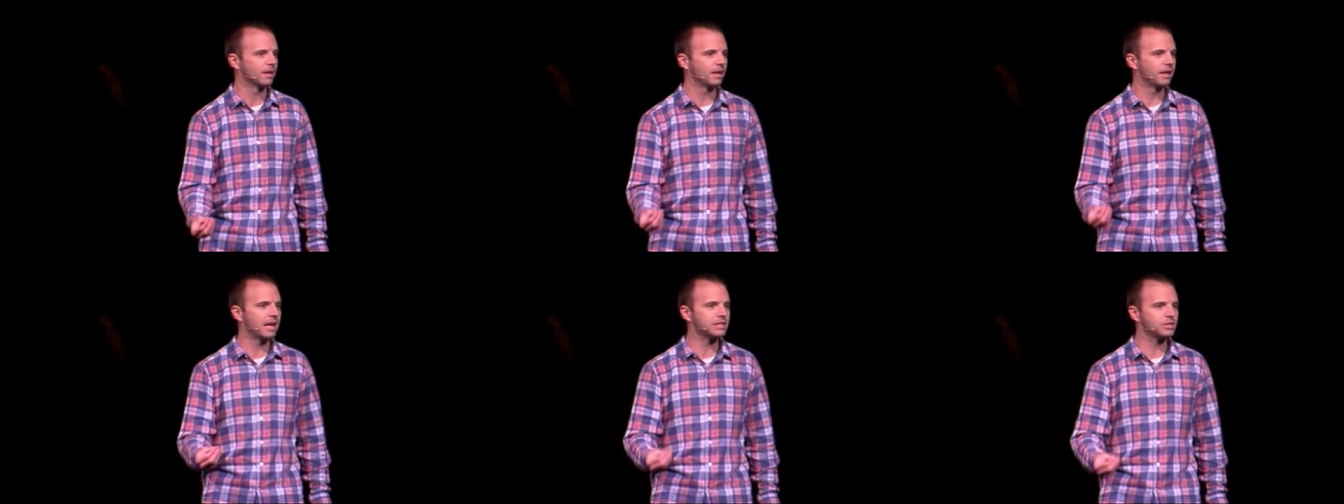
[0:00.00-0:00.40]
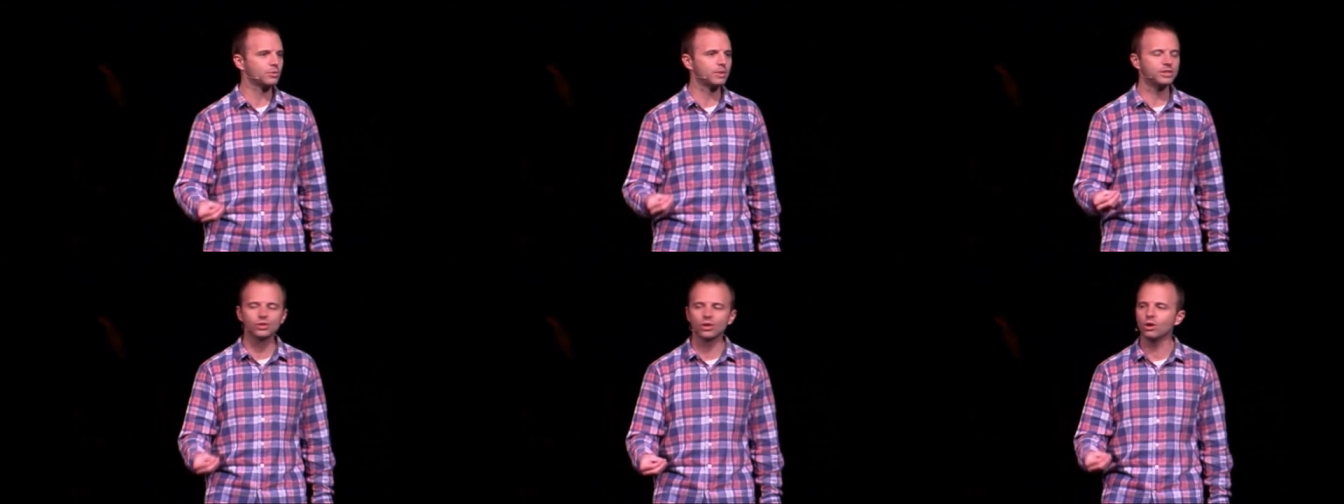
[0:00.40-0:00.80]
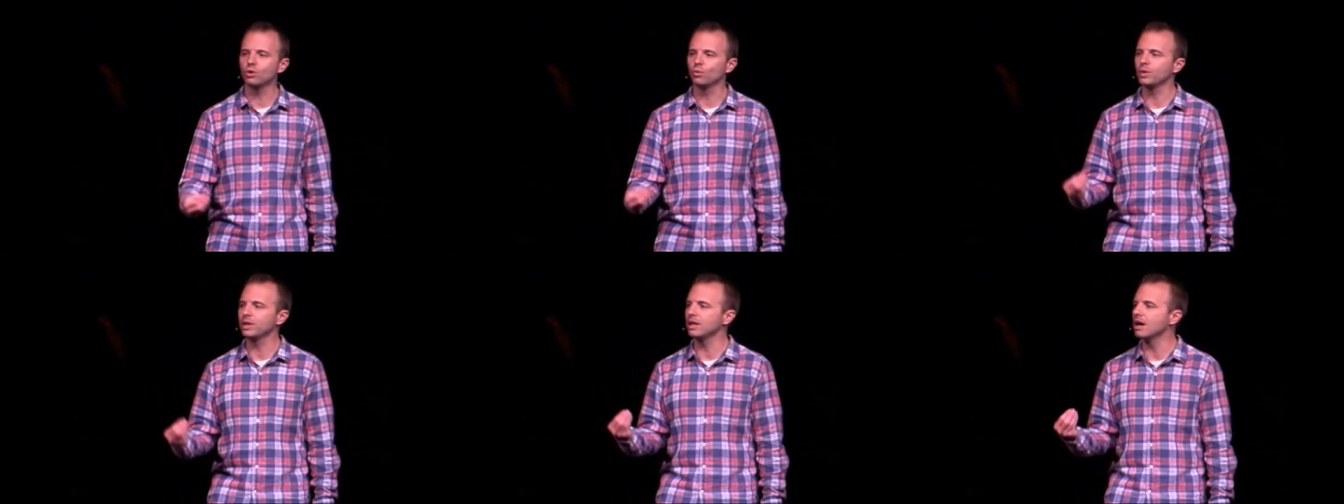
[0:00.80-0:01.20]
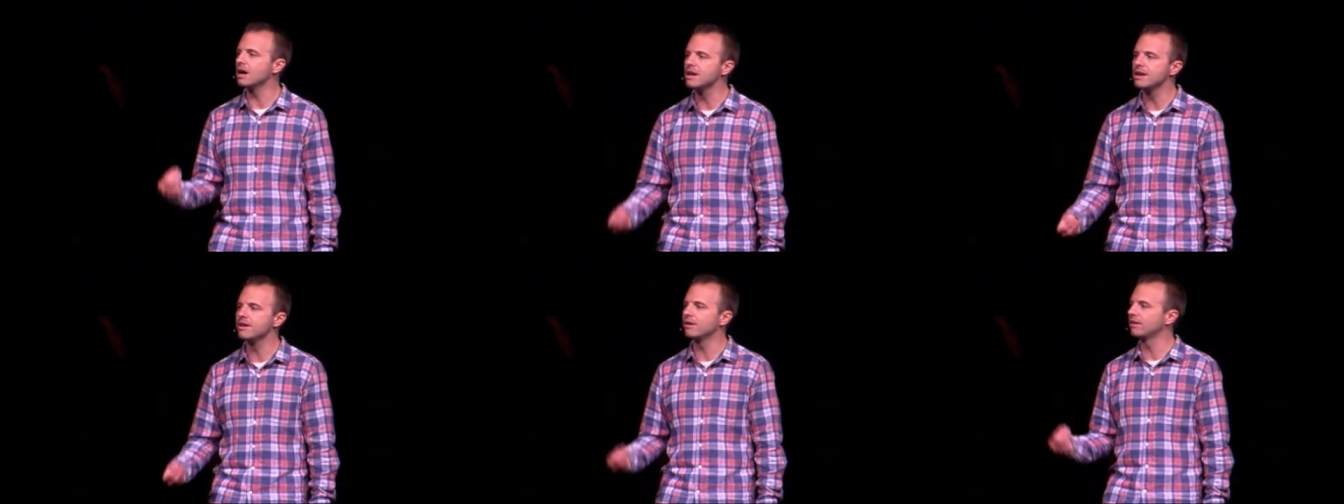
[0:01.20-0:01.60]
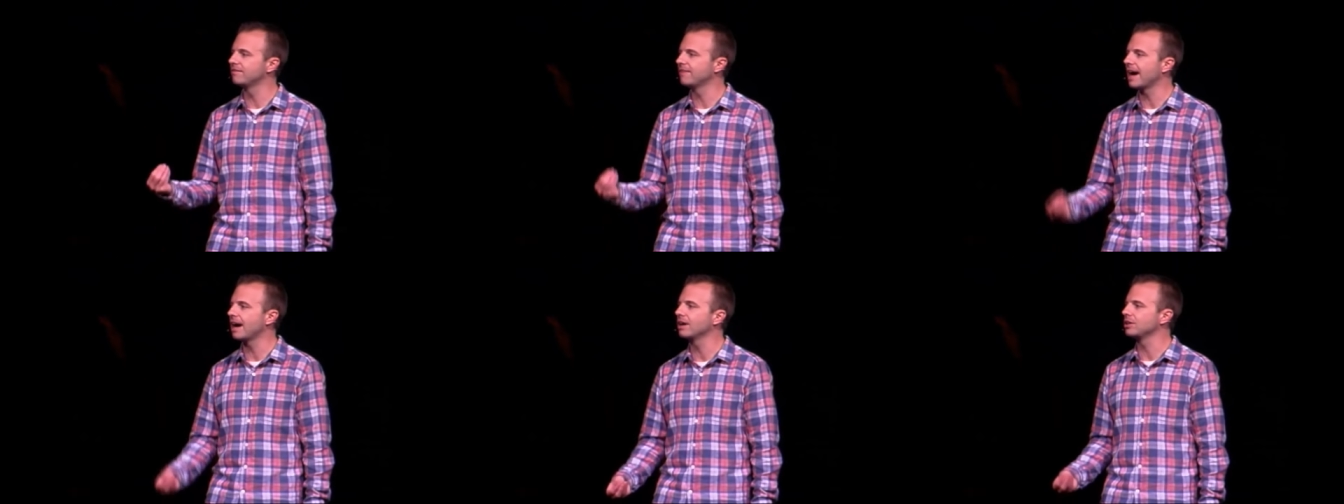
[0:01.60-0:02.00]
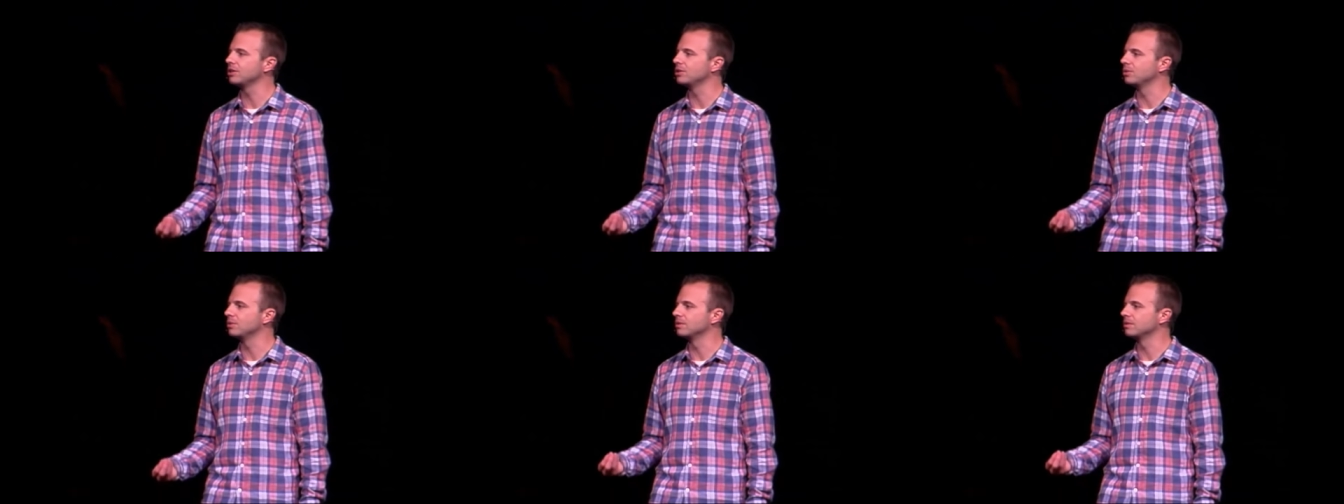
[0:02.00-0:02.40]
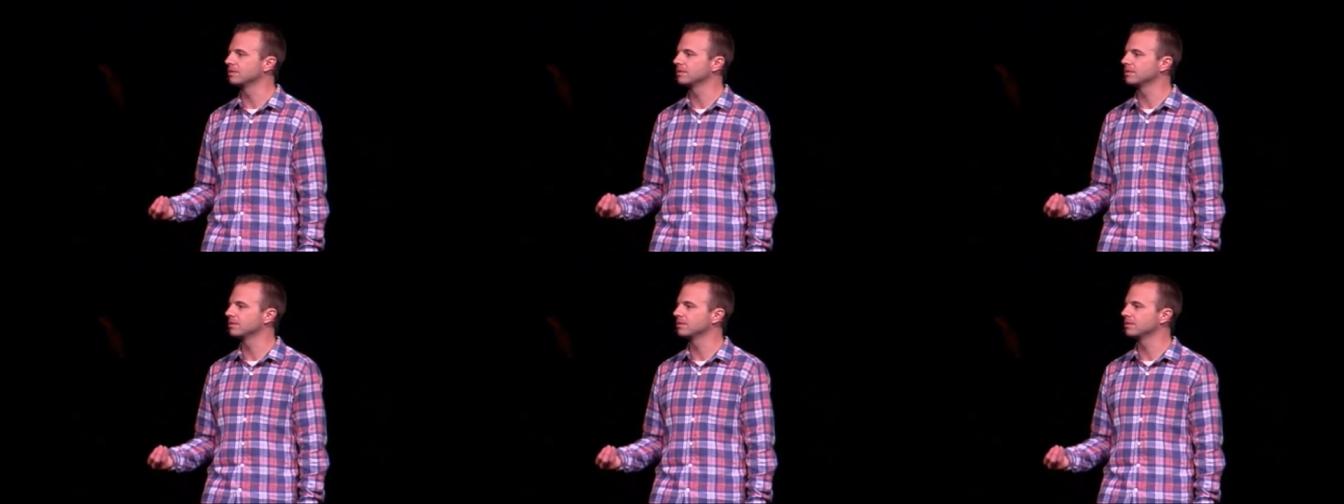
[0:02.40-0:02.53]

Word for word: And as a result, we undervalue